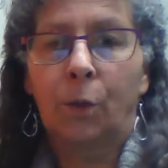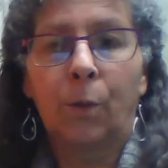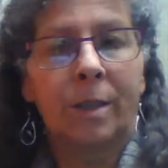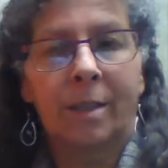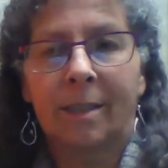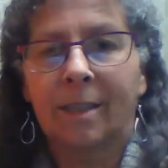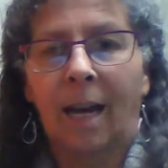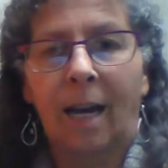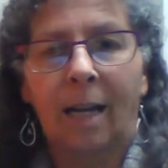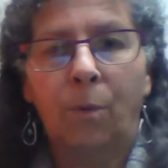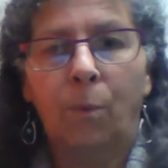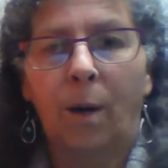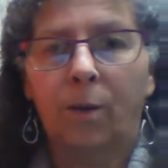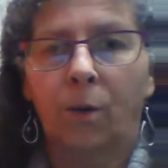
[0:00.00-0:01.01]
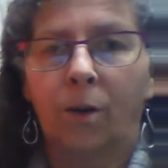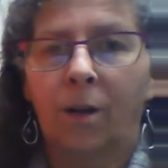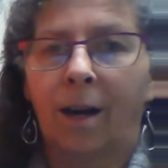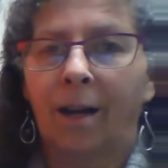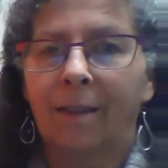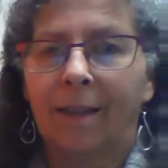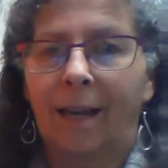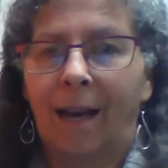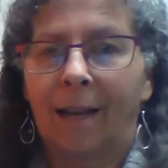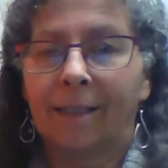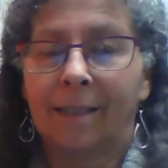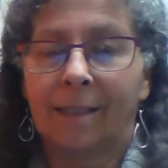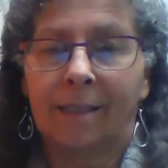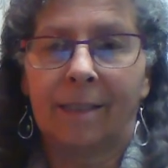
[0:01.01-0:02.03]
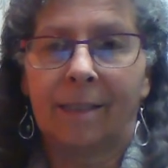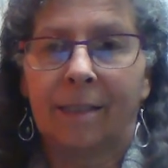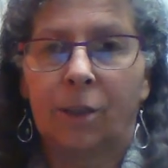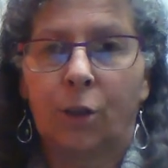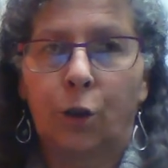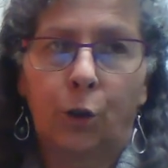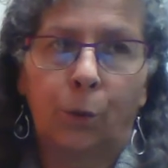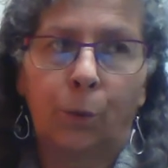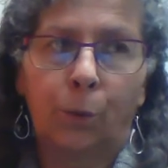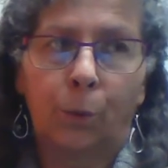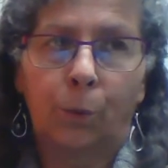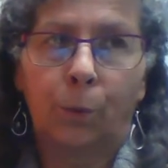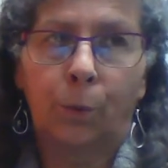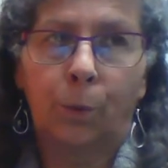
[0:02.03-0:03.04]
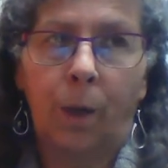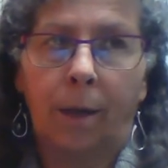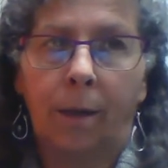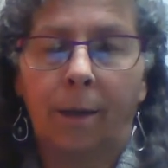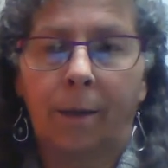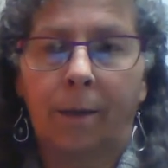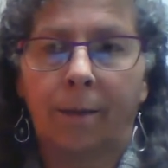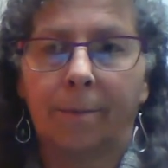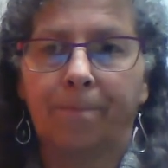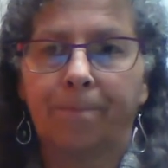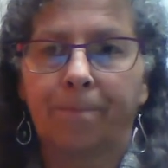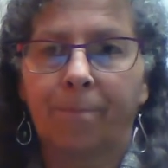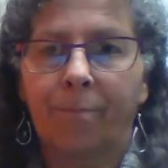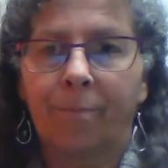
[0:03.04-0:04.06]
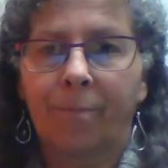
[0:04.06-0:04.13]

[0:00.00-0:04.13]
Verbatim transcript: you could decide whether or not that is too um,